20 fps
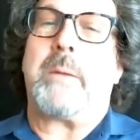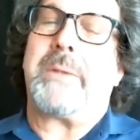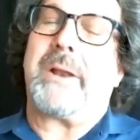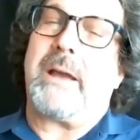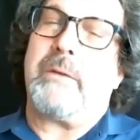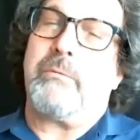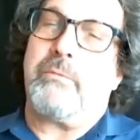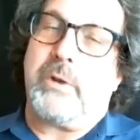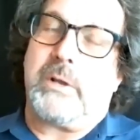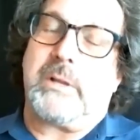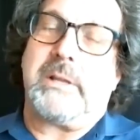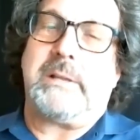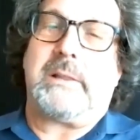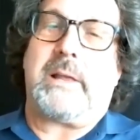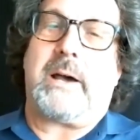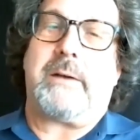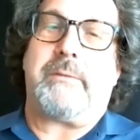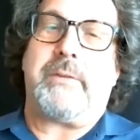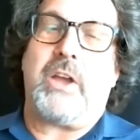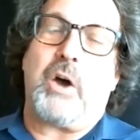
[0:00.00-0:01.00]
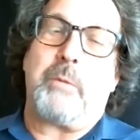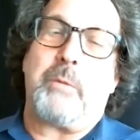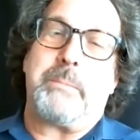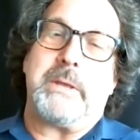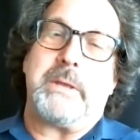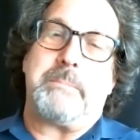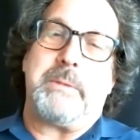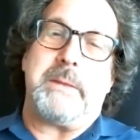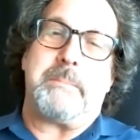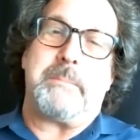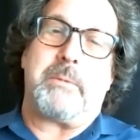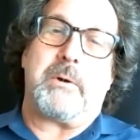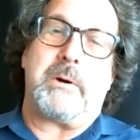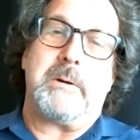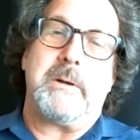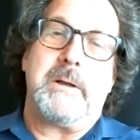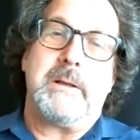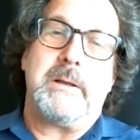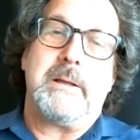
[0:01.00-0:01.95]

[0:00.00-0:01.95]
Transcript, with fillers: But I really love helping people